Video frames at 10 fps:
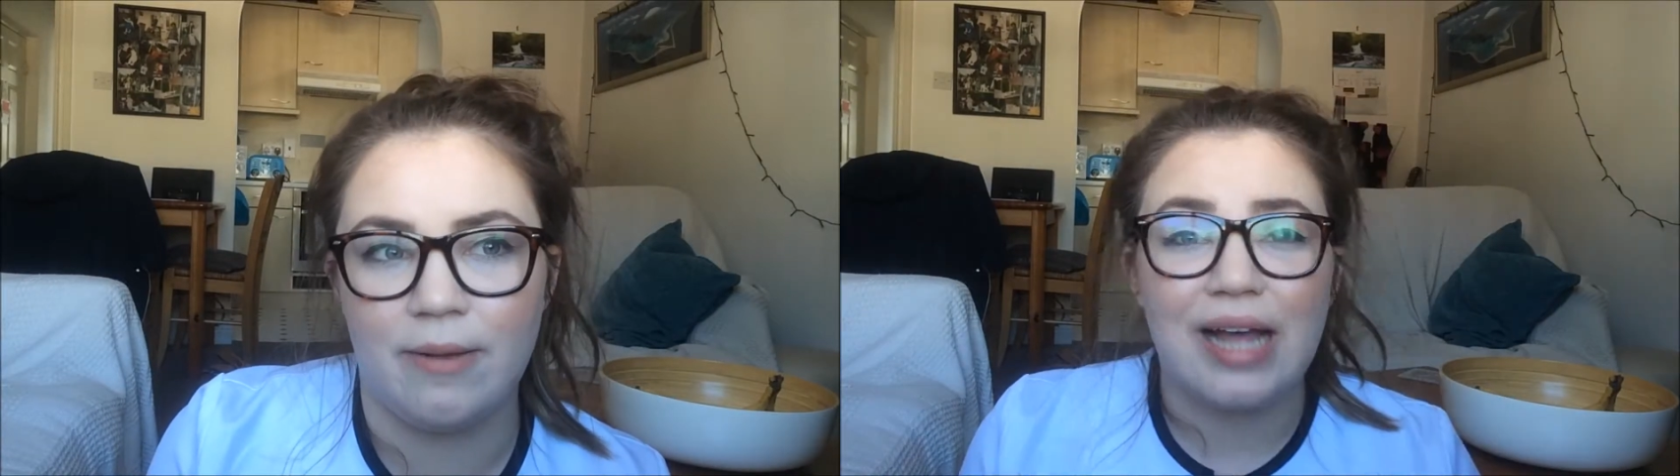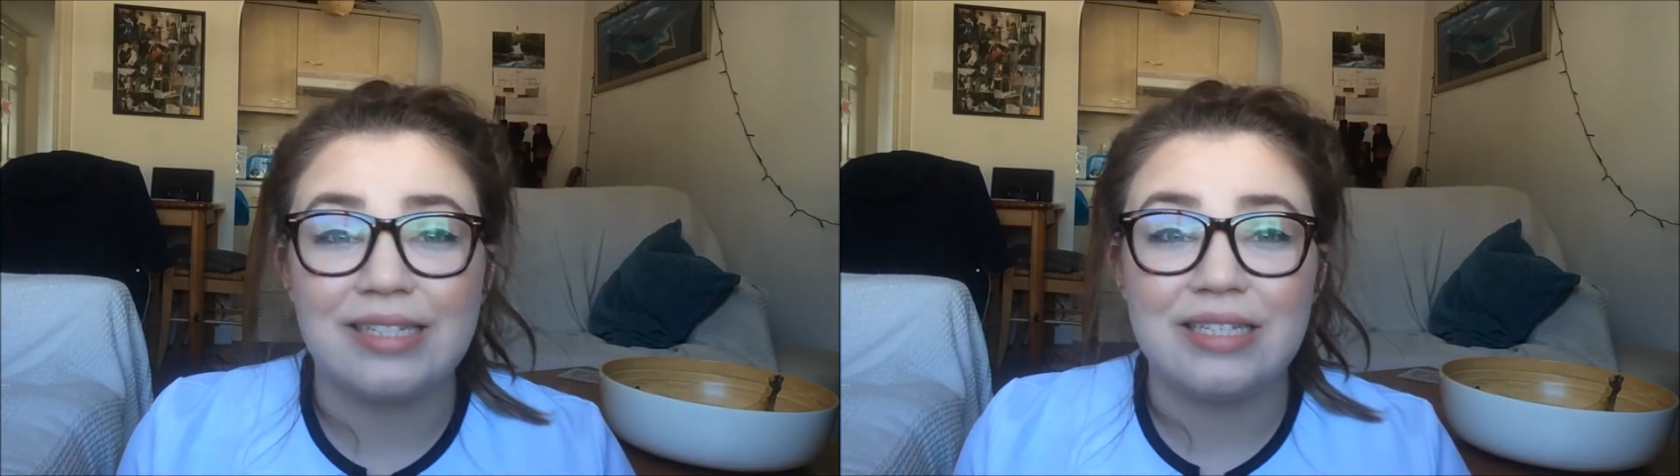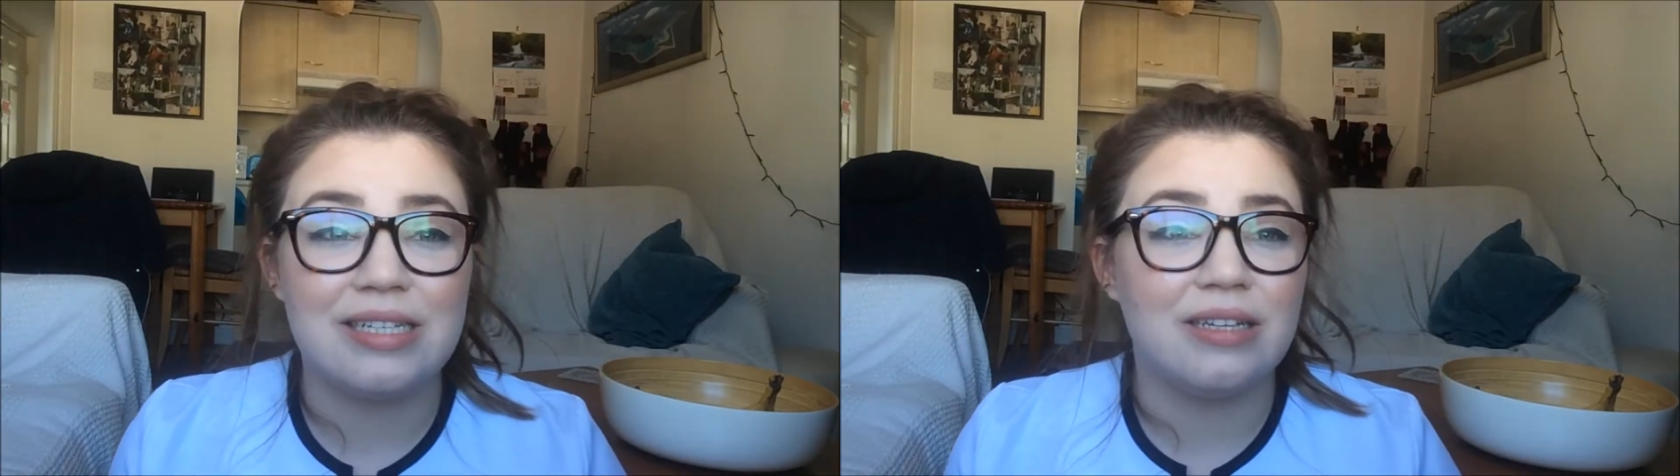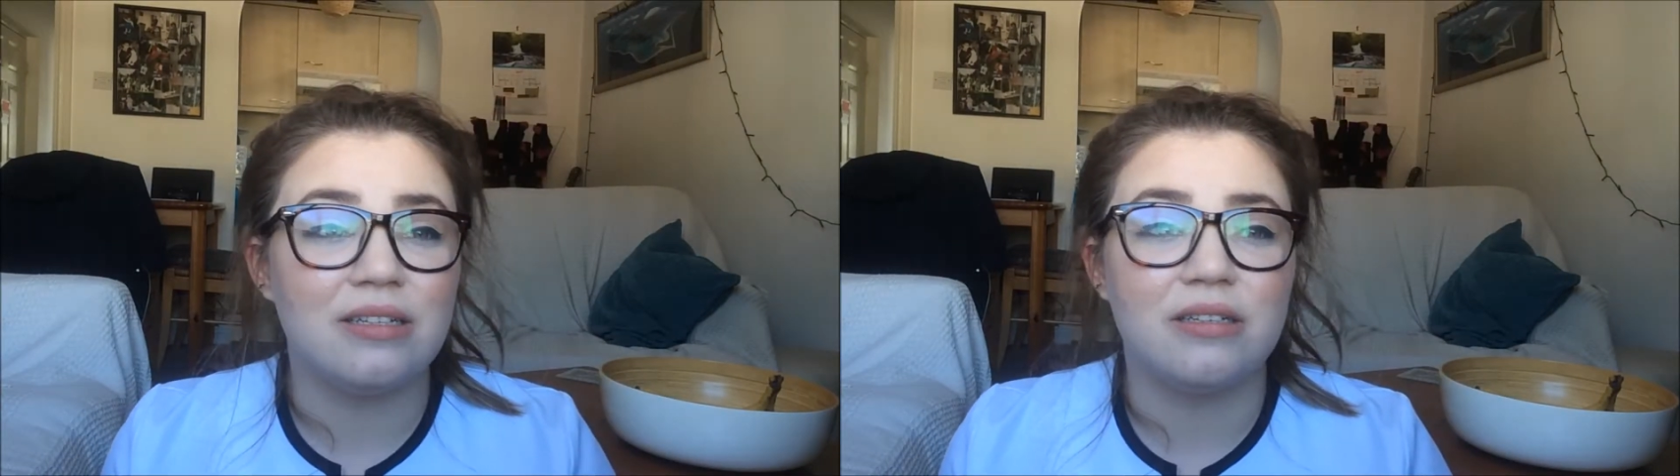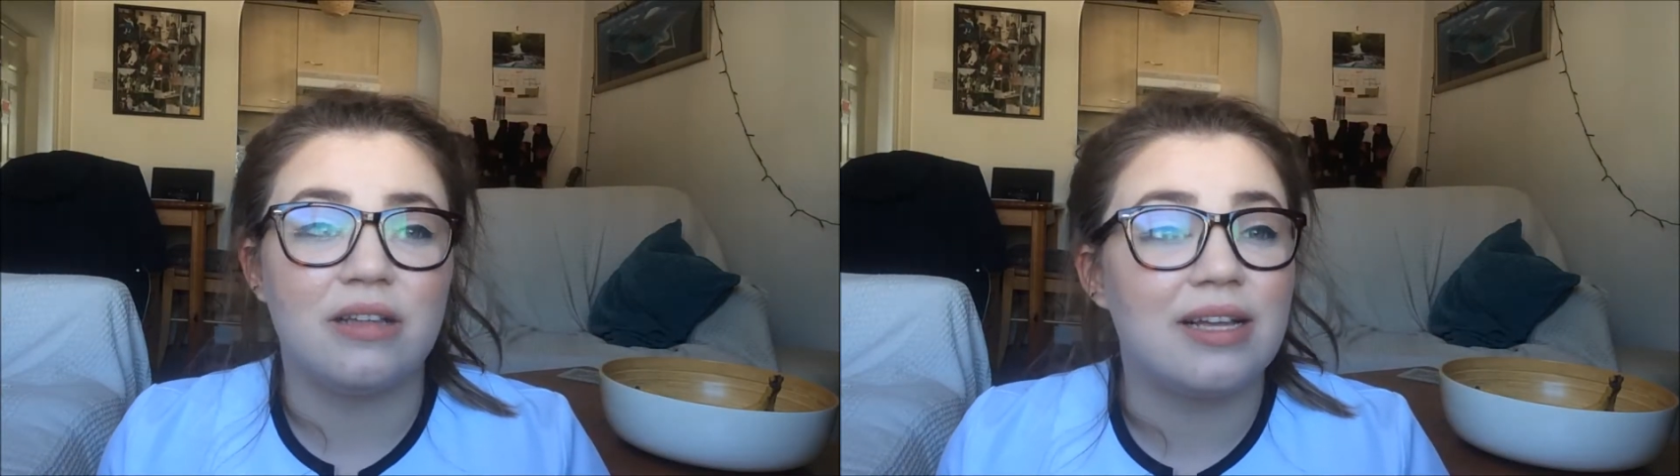I
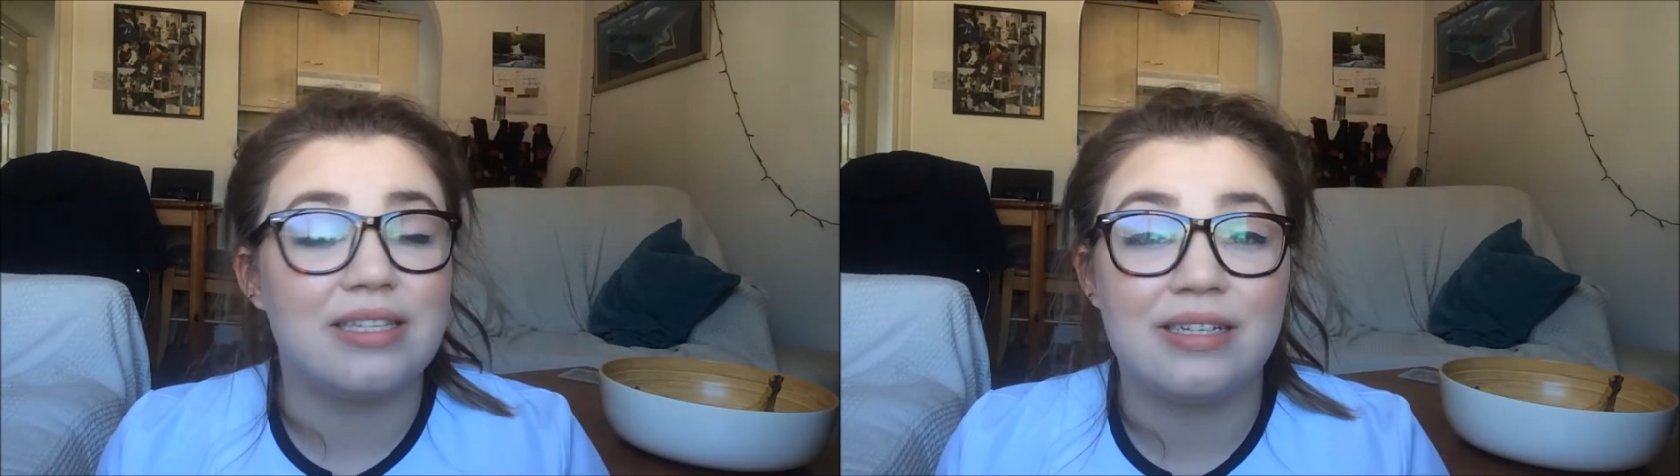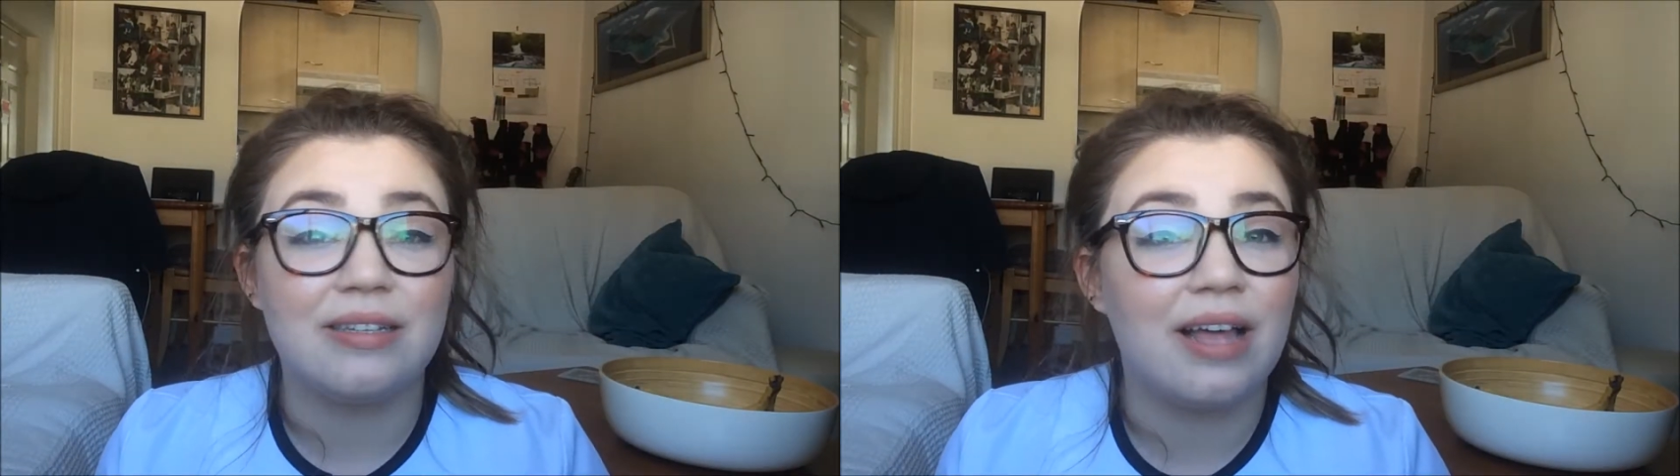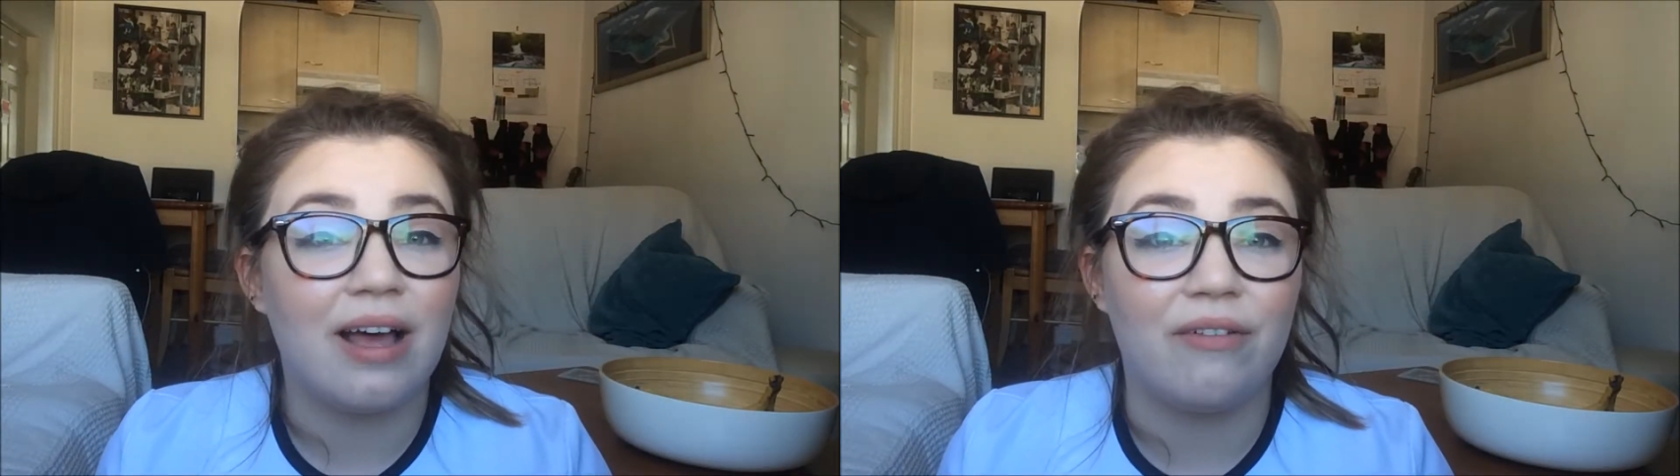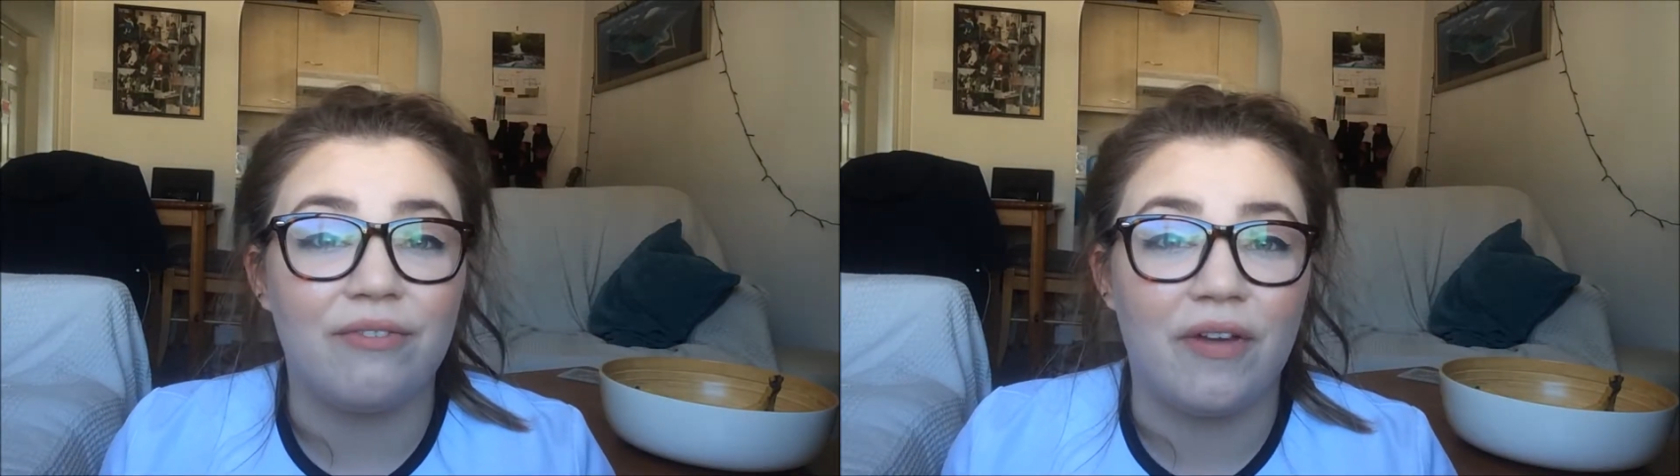still have,